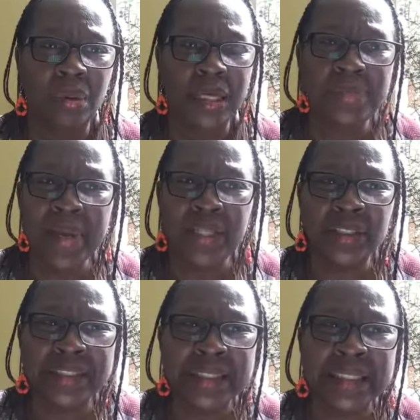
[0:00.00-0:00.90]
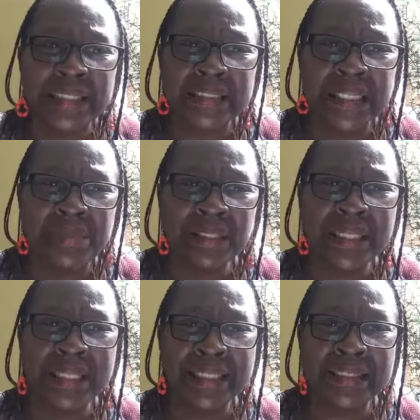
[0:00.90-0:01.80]
He made us in his image
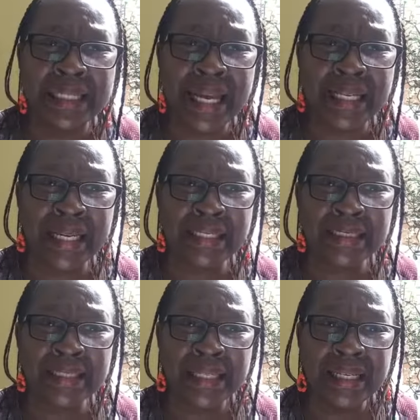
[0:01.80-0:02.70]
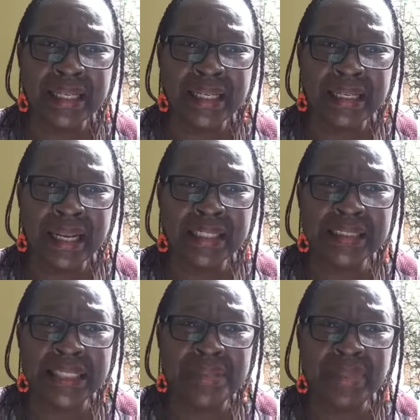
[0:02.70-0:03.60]
and in his likeness. And
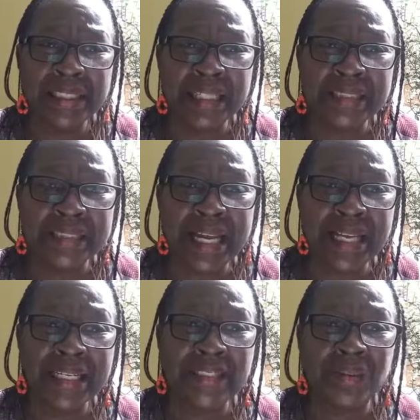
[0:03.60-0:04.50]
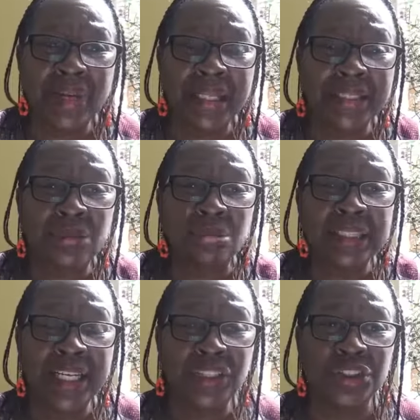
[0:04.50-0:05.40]
his image and his likeness, look at the
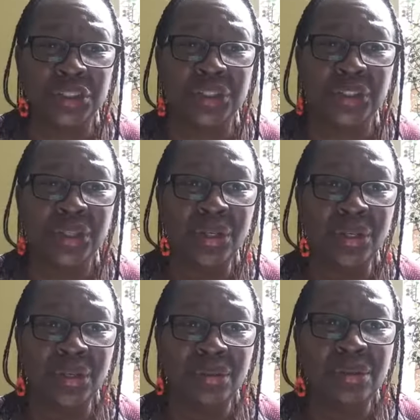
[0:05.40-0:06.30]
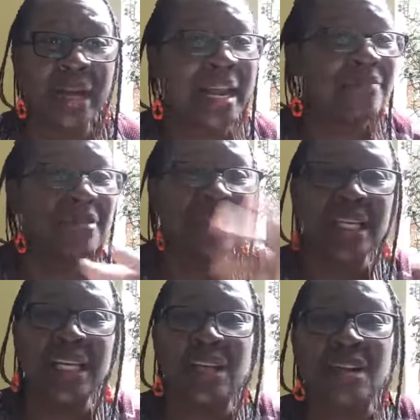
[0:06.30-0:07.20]
creation. Look at
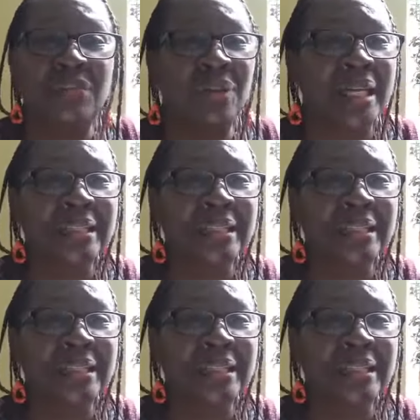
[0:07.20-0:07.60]
everything in the earth. Look